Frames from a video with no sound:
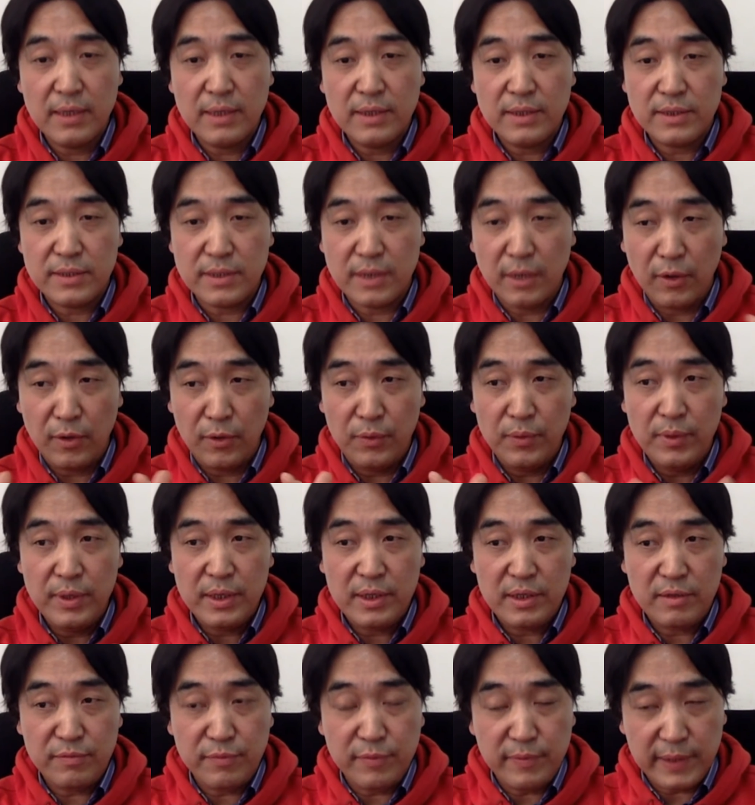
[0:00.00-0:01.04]
So,
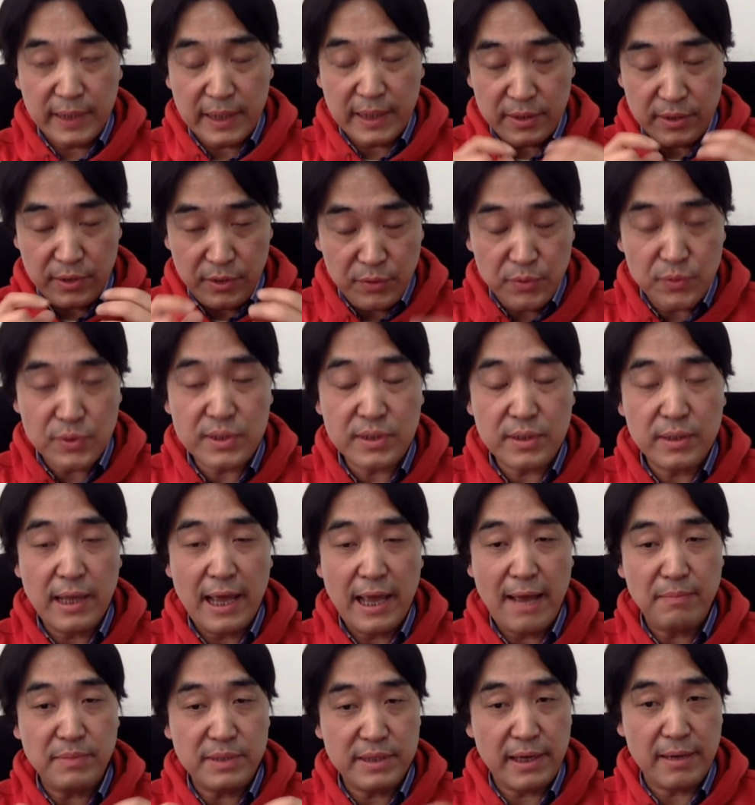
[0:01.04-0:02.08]
if we can use
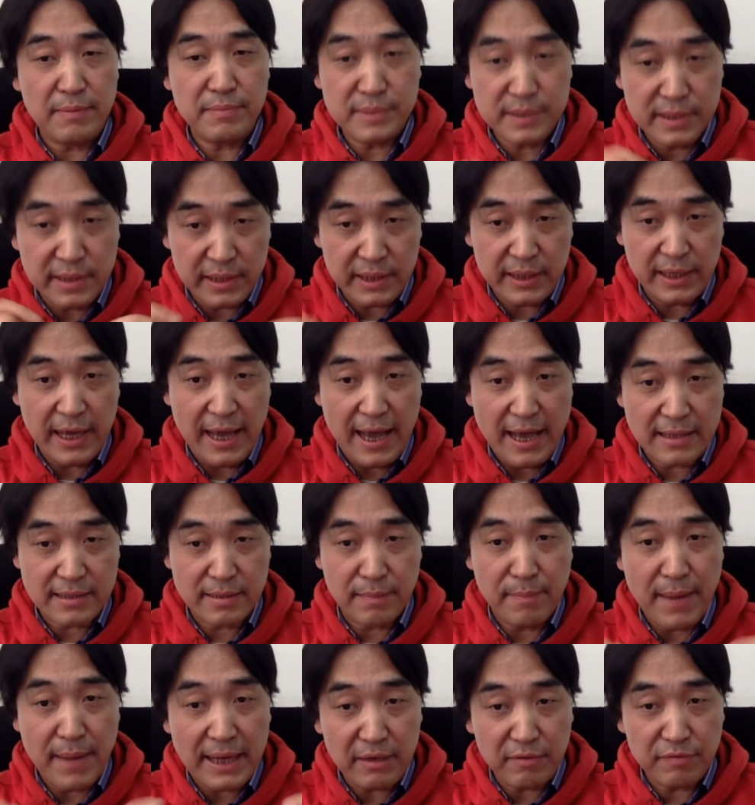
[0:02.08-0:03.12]
MCMC as a
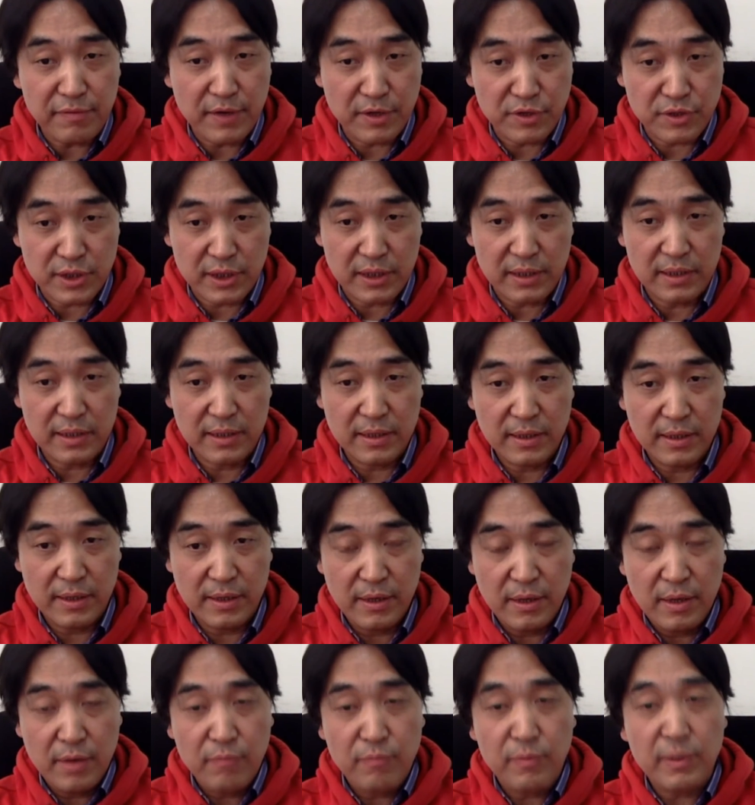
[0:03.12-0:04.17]
mining function,
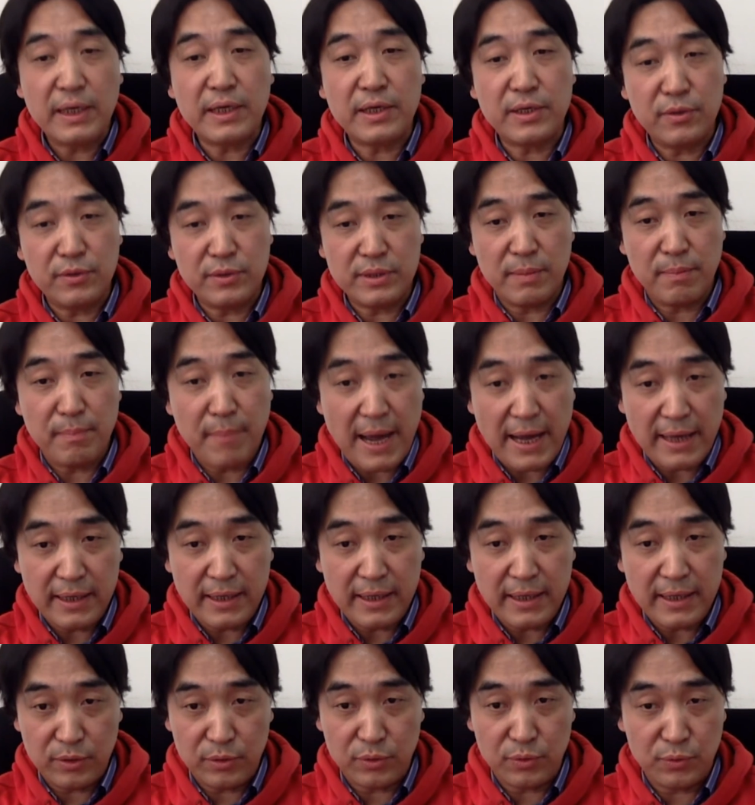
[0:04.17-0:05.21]
we can use the
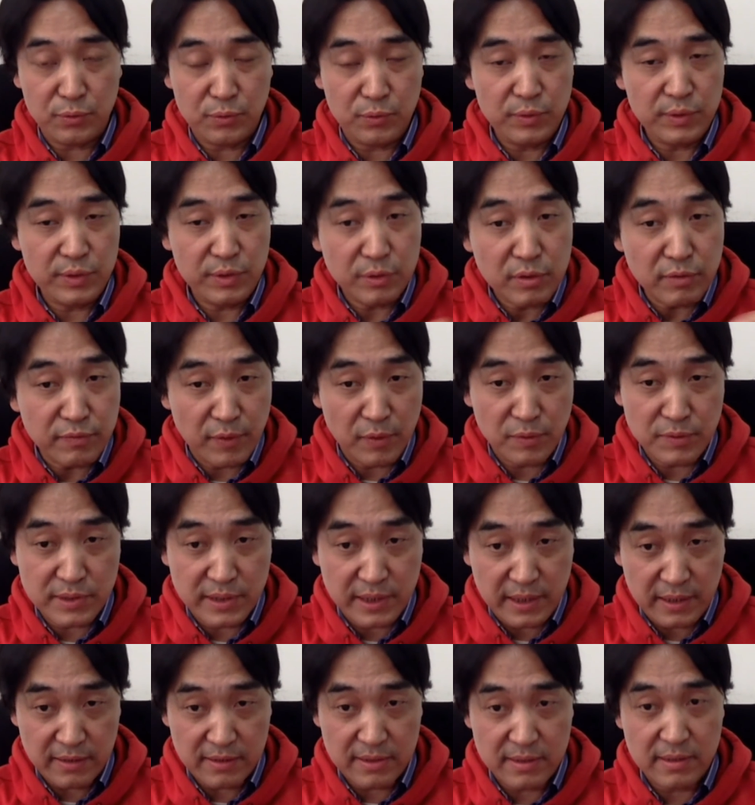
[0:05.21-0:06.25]
mining to do useful
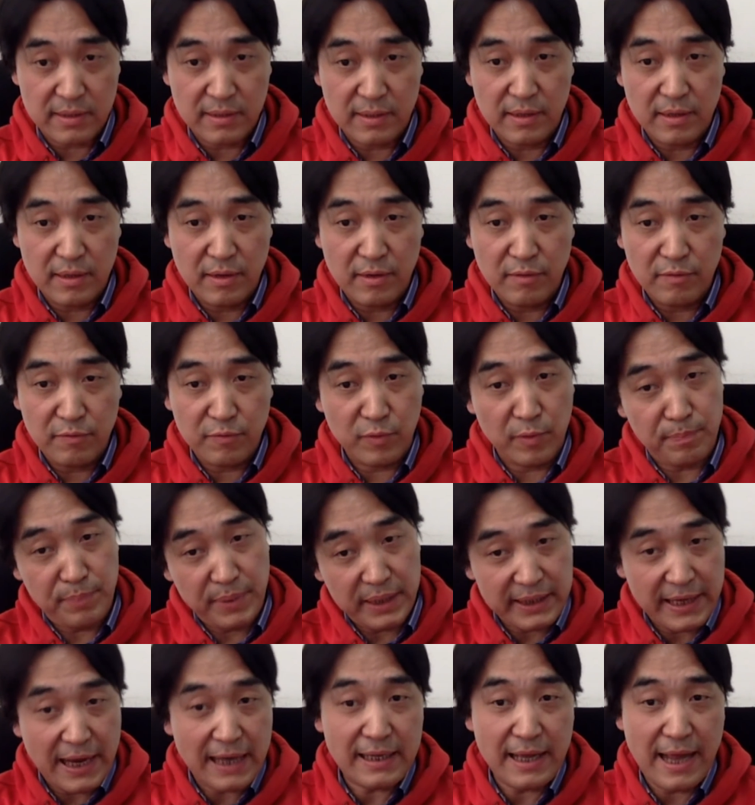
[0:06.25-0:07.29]
things for
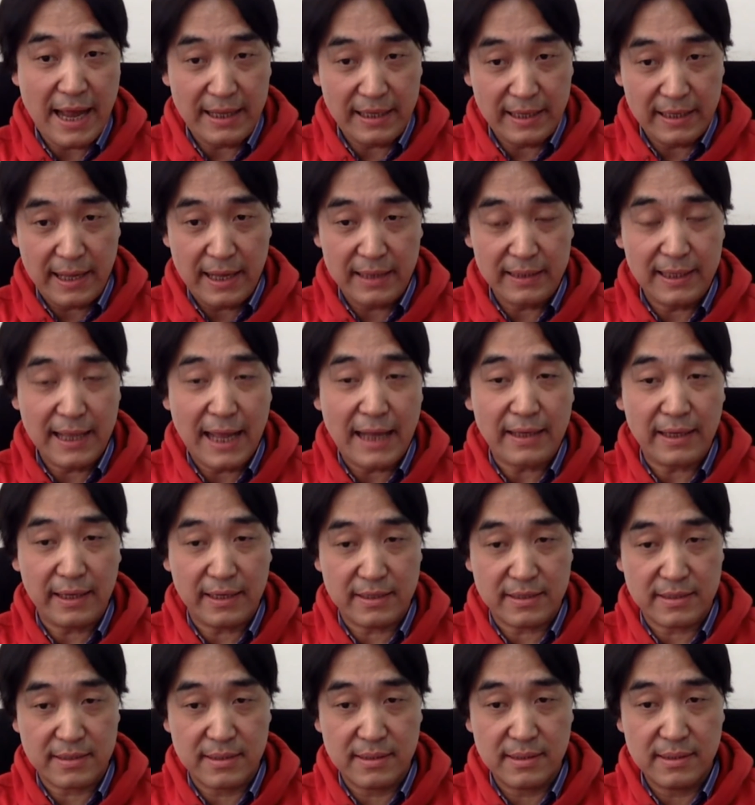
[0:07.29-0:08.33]
big data
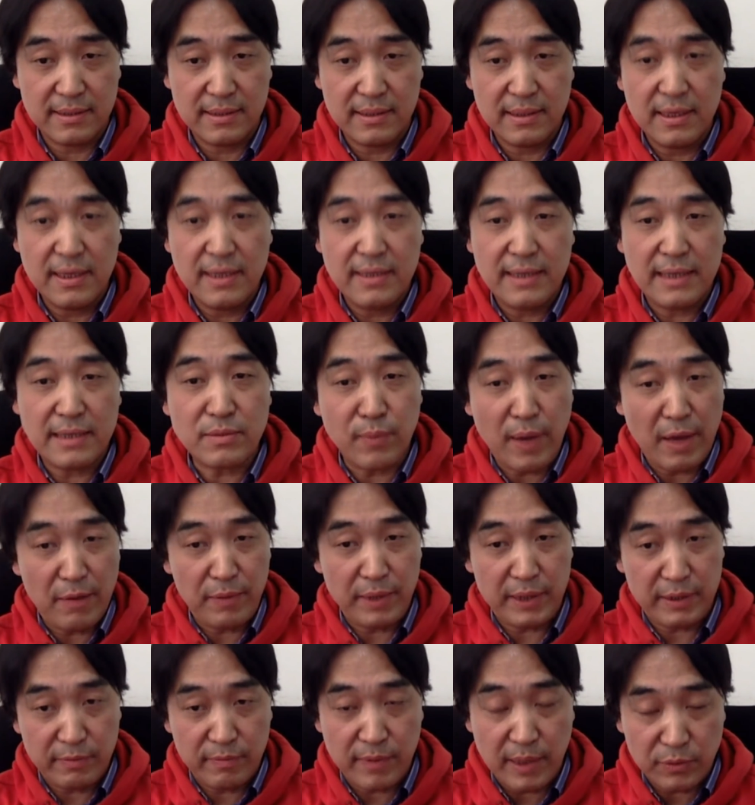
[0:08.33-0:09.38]
analytics. That's why
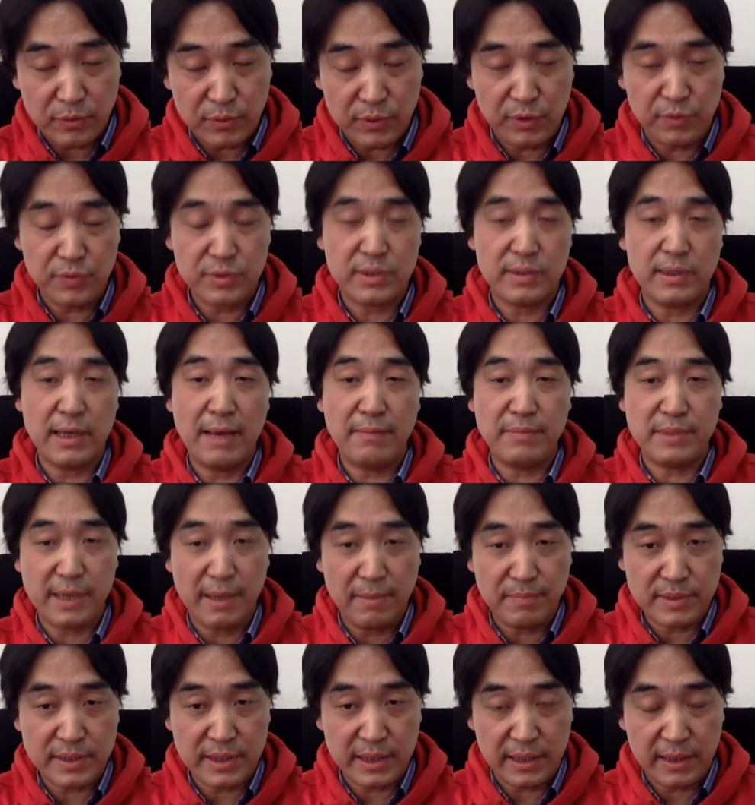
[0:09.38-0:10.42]
we want
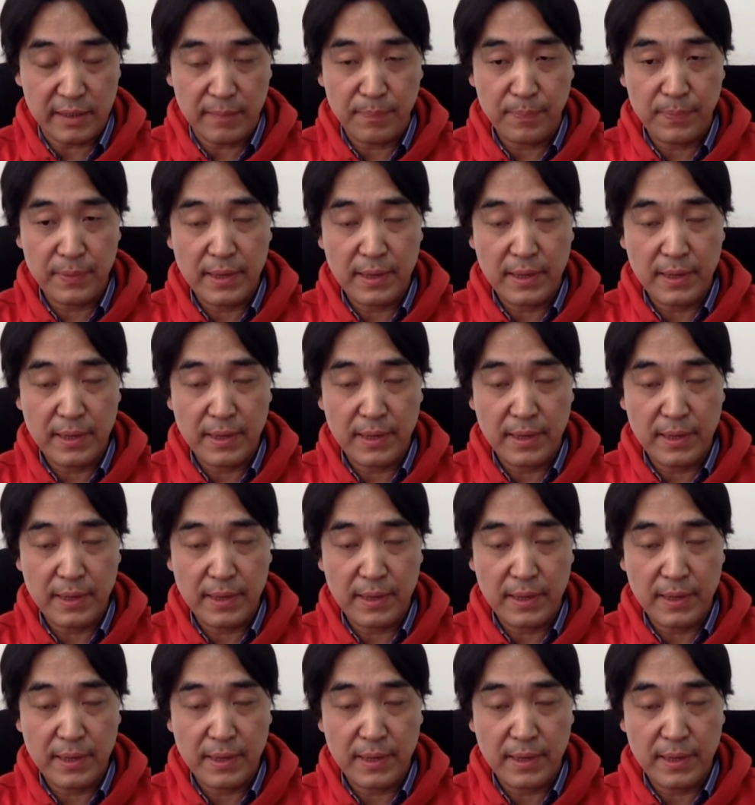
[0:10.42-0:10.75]
MCMC.